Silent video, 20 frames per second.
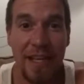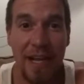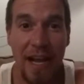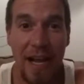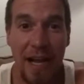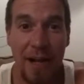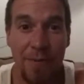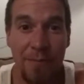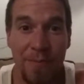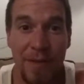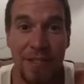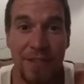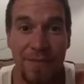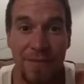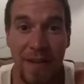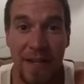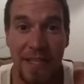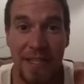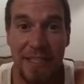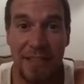How much
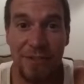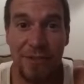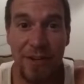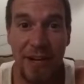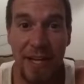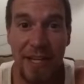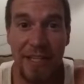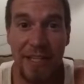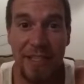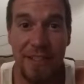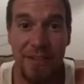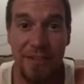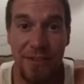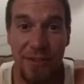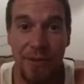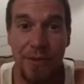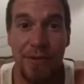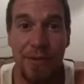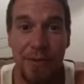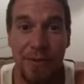fucking training
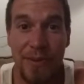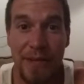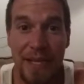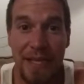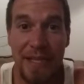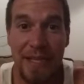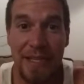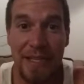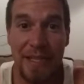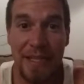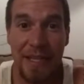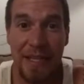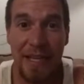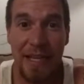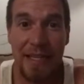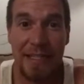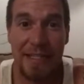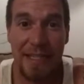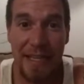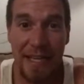do you need
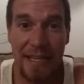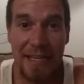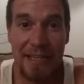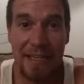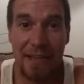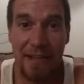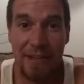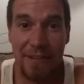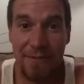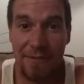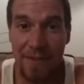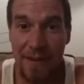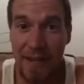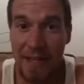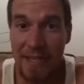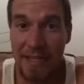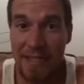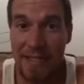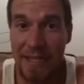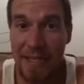to get in there and
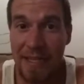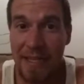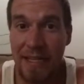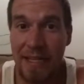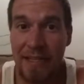fight?